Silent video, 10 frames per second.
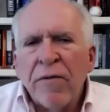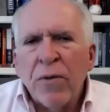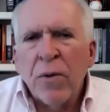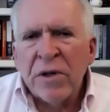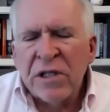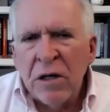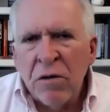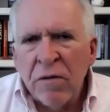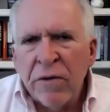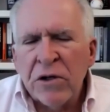for
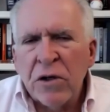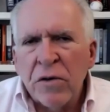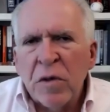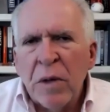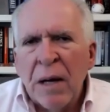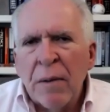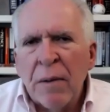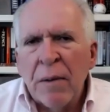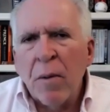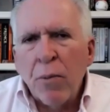senior officials to be able
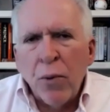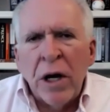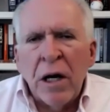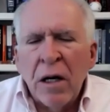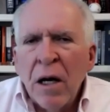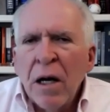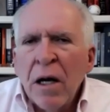to bring